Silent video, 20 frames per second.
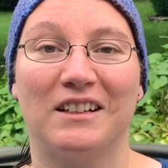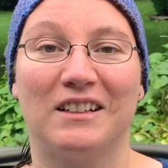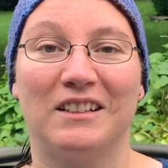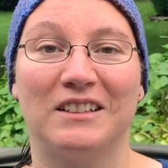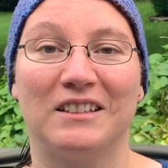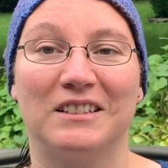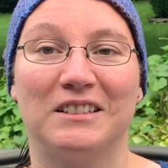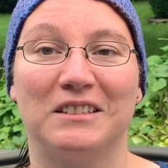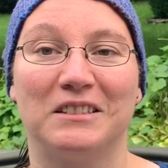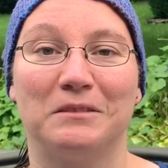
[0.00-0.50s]

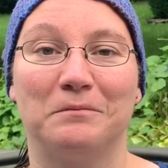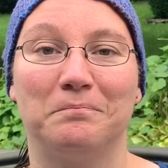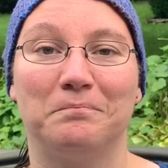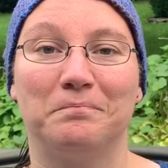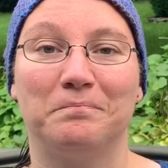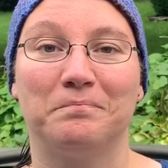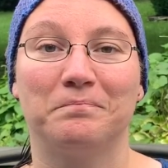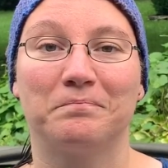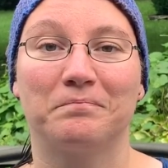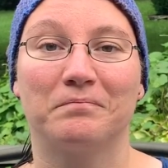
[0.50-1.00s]

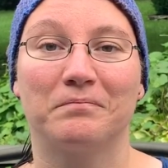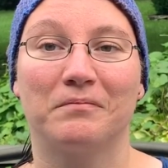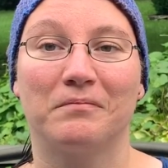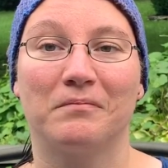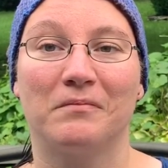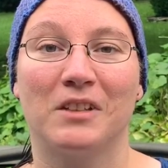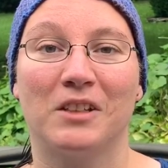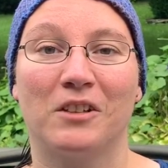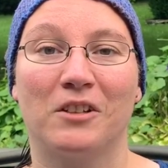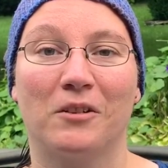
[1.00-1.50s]

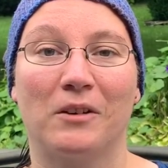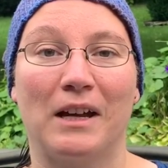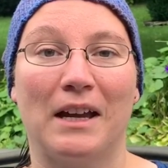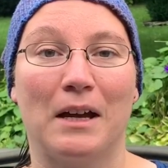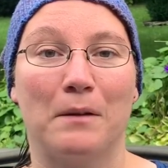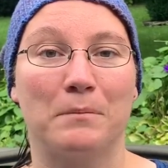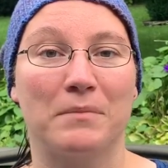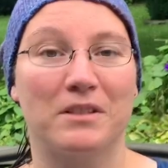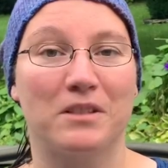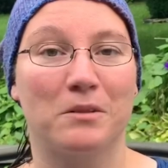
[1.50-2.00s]
You know, I
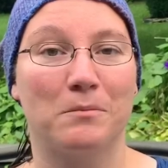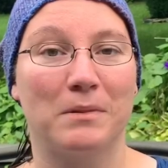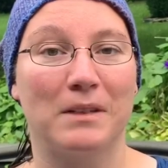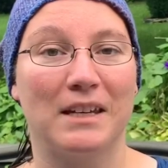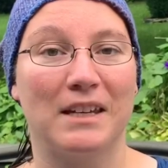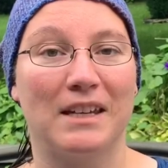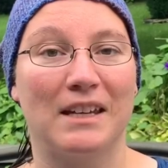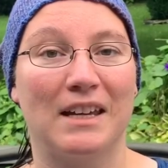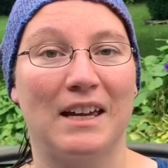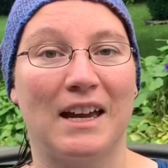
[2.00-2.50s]
happen to
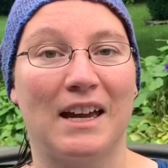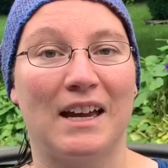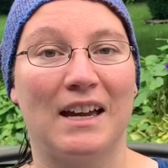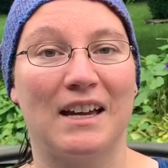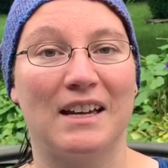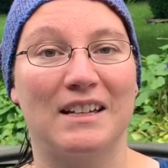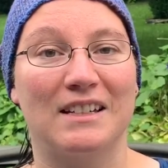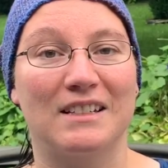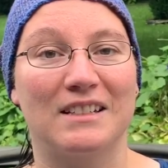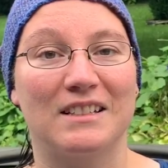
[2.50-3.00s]
be
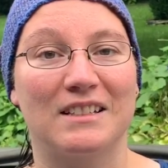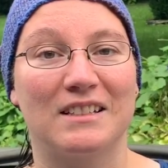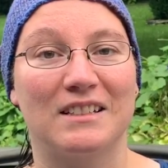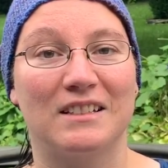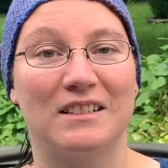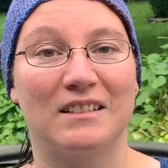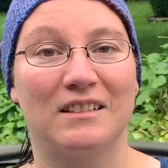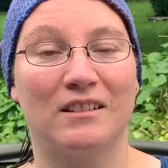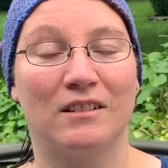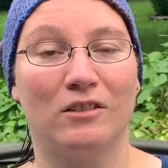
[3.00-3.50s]
at
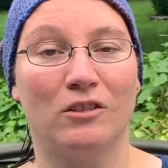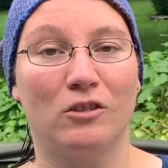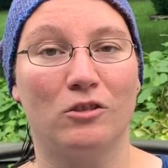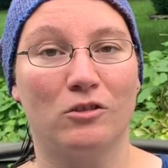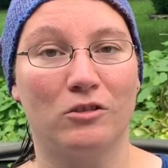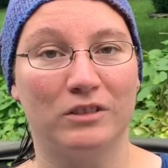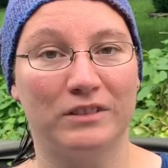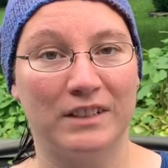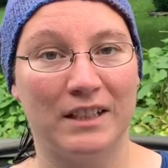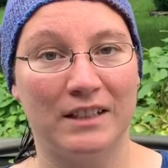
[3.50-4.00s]
a
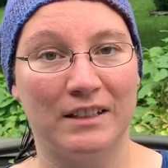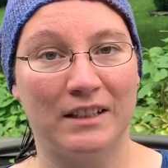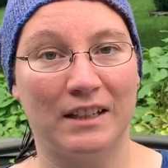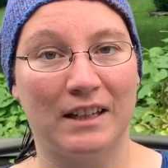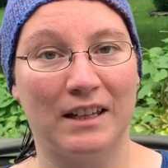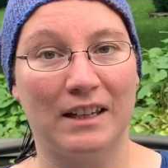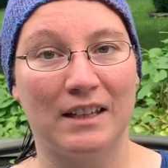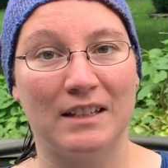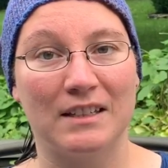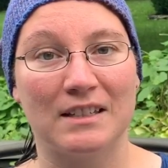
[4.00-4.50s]
local knit
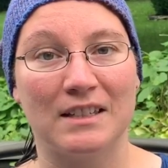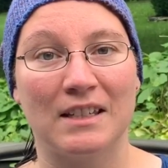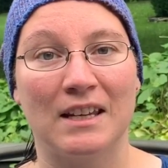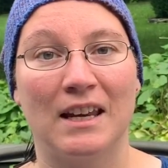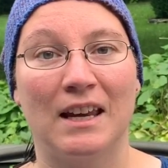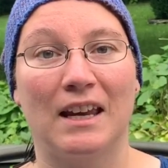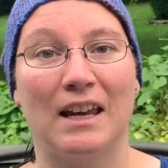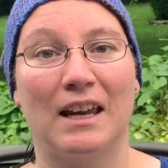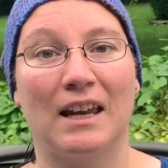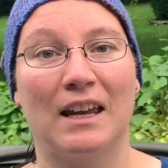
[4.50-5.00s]
night,
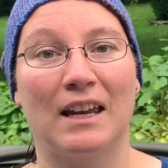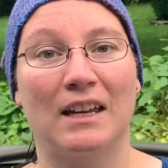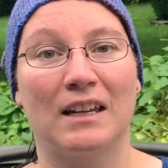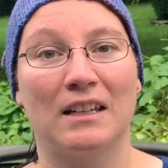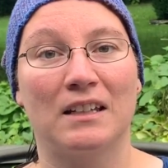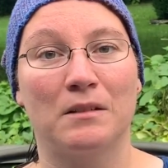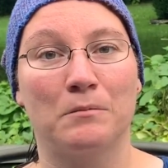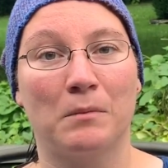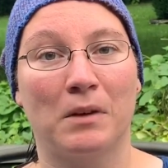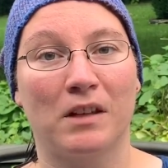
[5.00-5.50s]

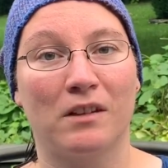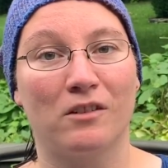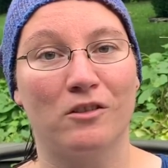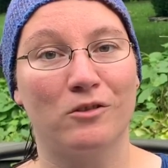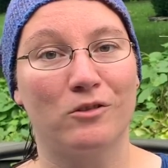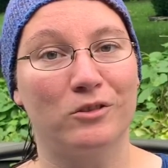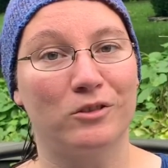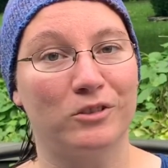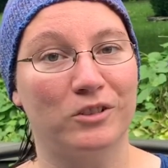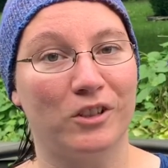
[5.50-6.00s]
and my
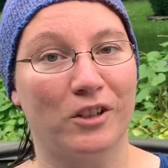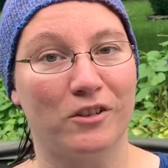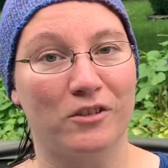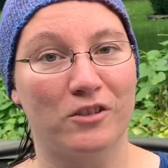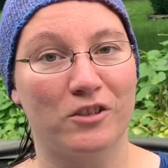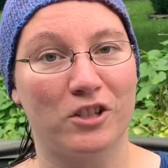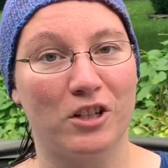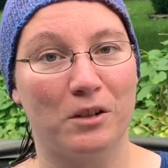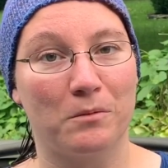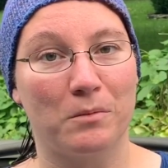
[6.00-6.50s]
local
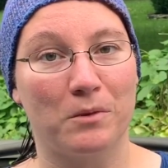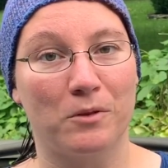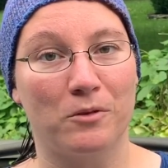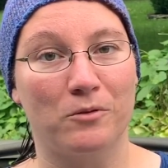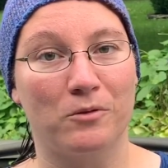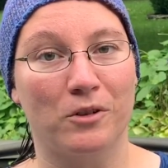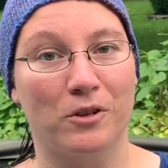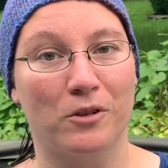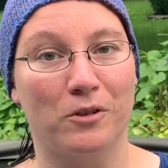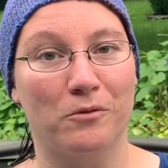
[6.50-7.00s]
yarn shop
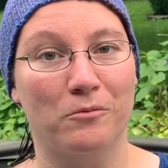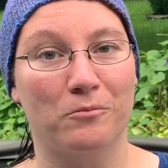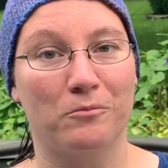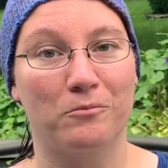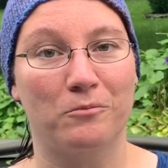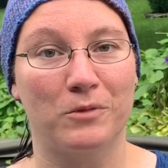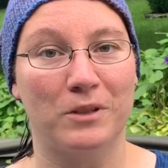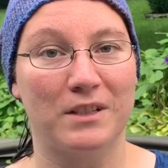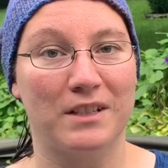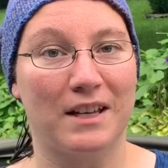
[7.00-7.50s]
owner
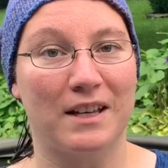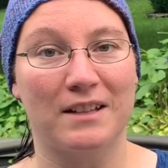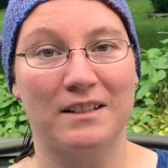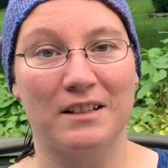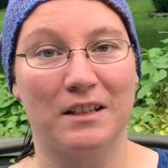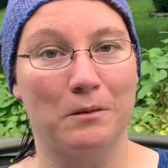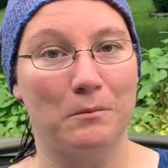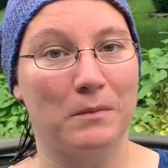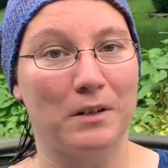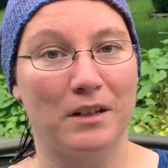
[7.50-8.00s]
was
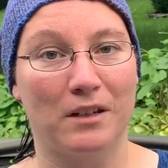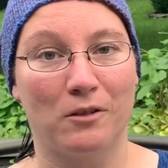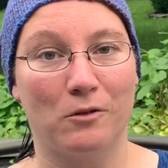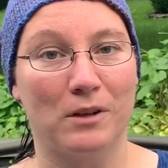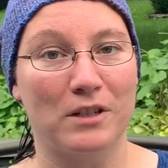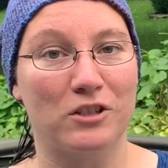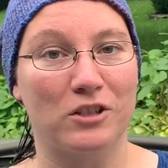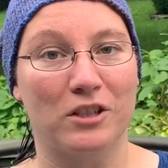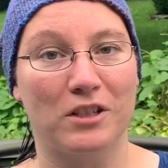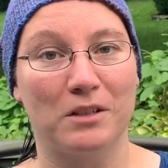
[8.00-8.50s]
asking me a
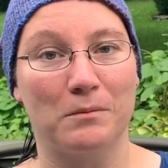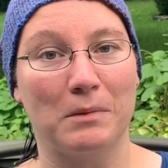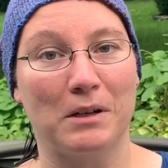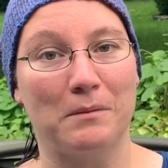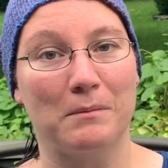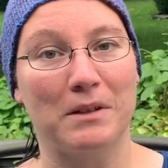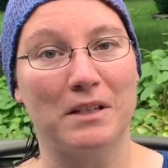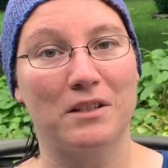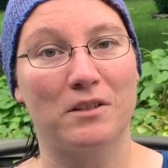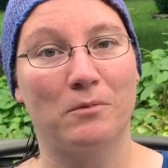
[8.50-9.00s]
question
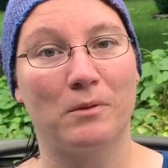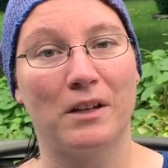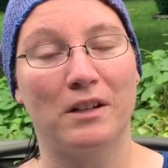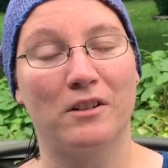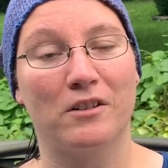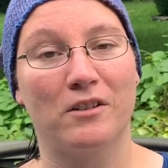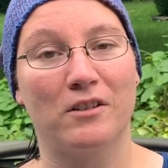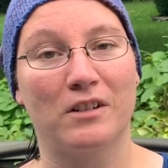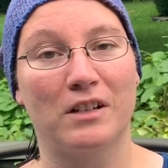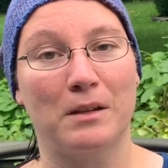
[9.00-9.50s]
about my
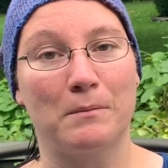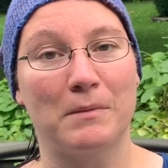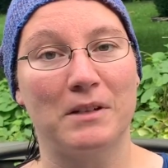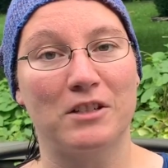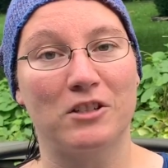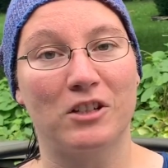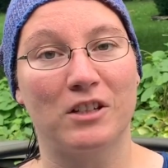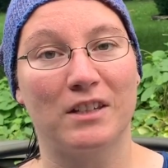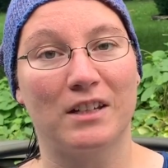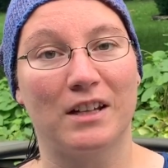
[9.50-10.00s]
sweater, and I
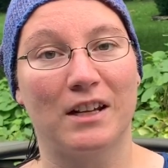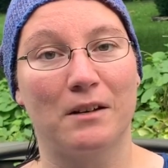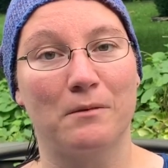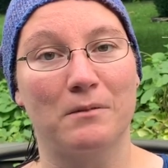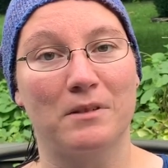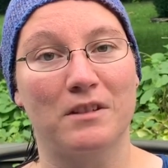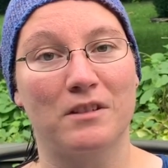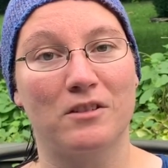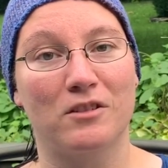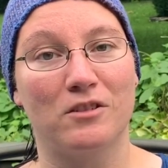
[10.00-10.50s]
mentioned that I
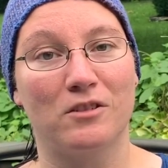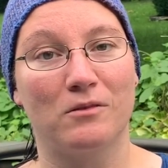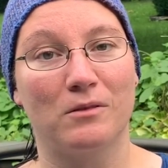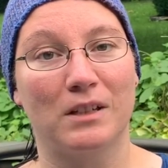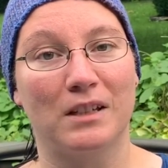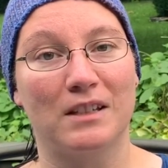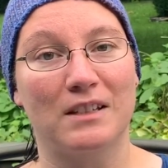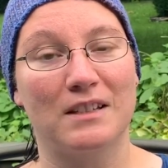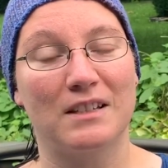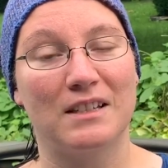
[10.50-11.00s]
was
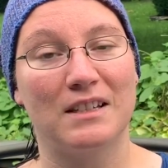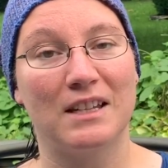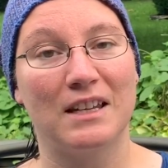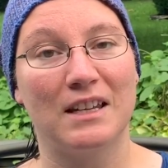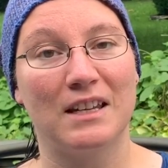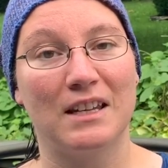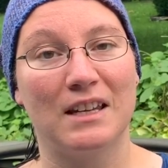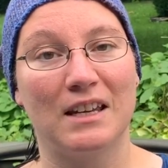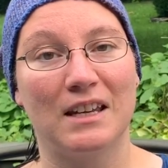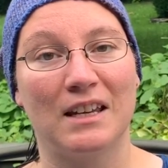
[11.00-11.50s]
doing a
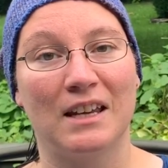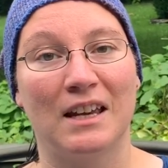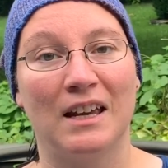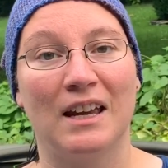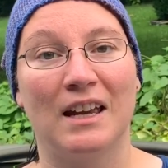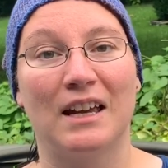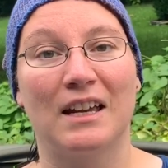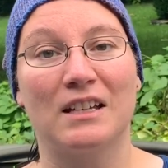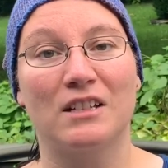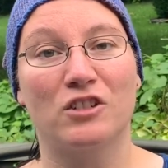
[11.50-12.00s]
steak,
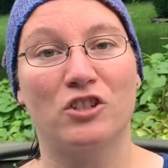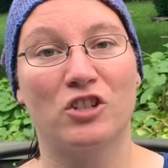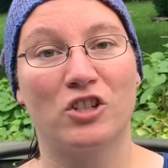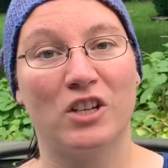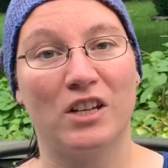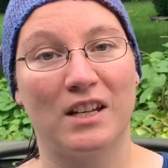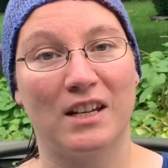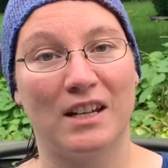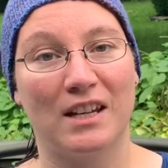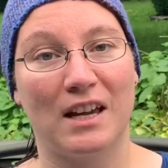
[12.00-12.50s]
and
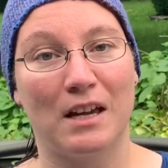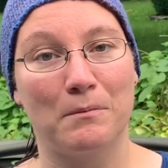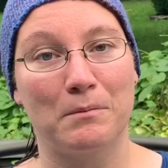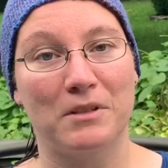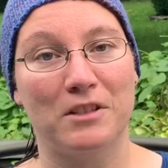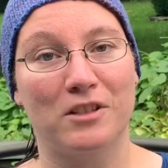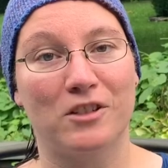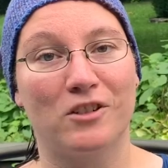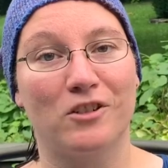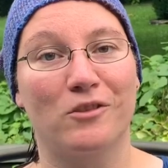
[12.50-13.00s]
she
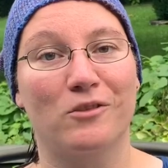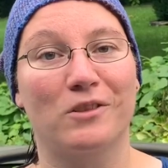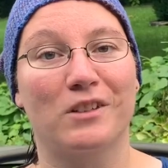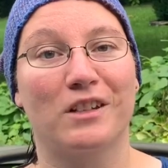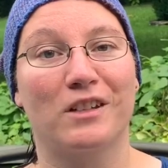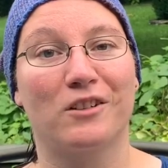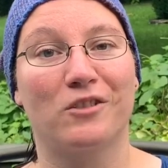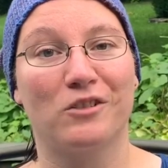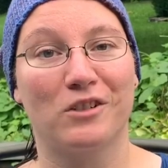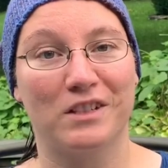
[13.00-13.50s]
happened to know
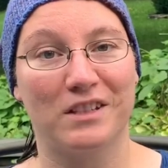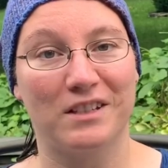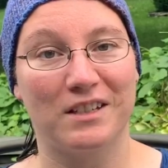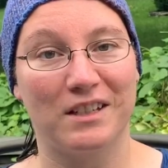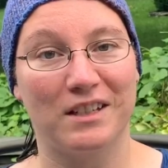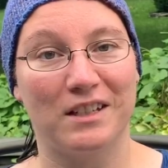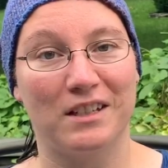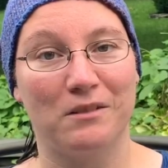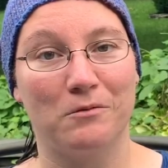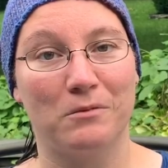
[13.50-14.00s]
that
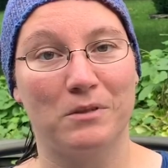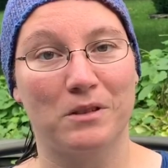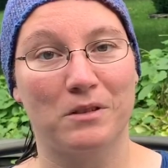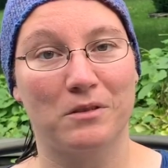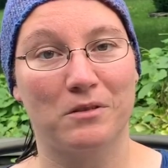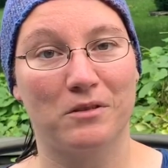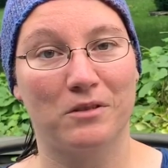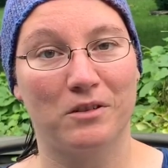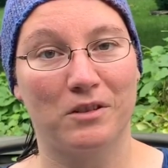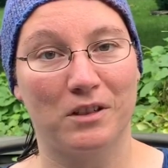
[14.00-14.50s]
Christy
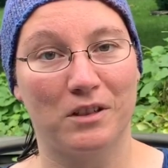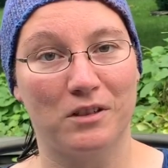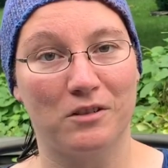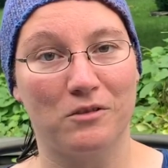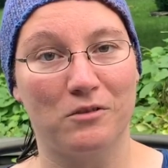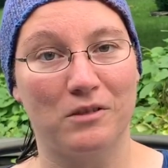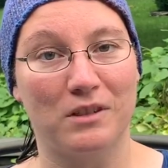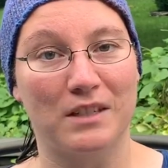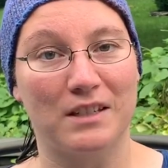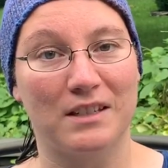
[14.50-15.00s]
was going to
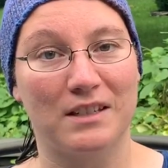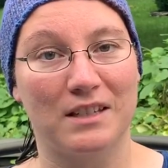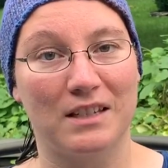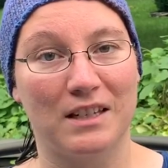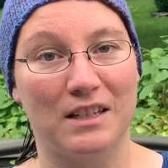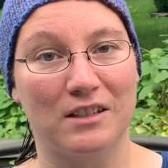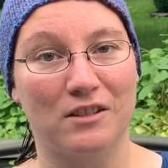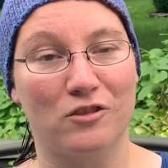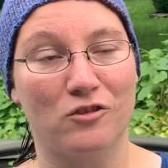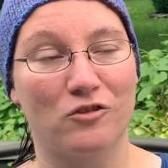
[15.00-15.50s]
do this
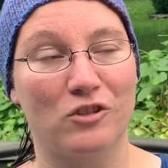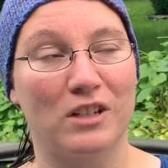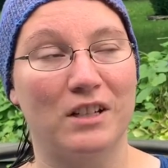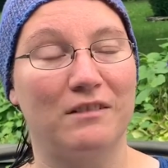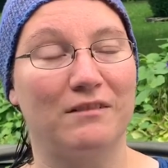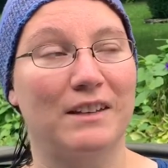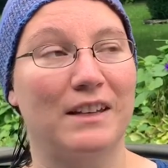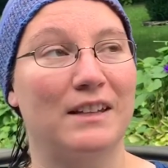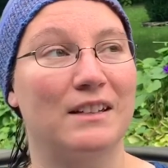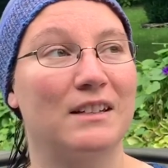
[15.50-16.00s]
Steak and Streak
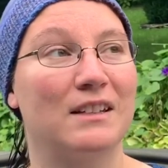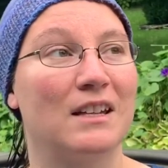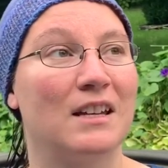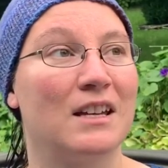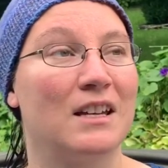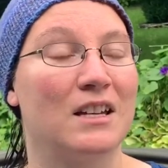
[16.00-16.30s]
event.